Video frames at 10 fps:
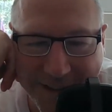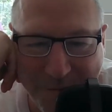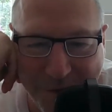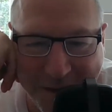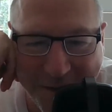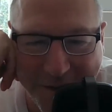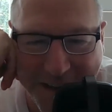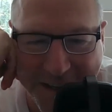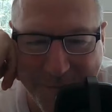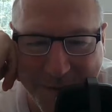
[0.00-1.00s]

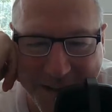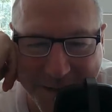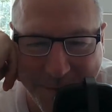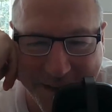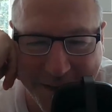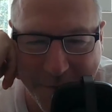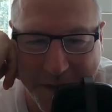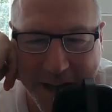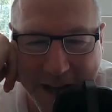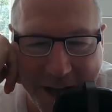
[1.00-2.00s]
Craig plays backgammon.
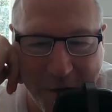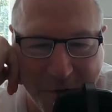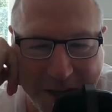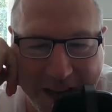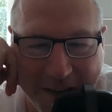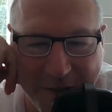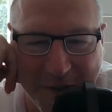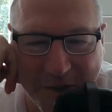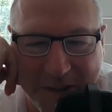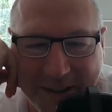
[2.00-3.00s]
How dare you?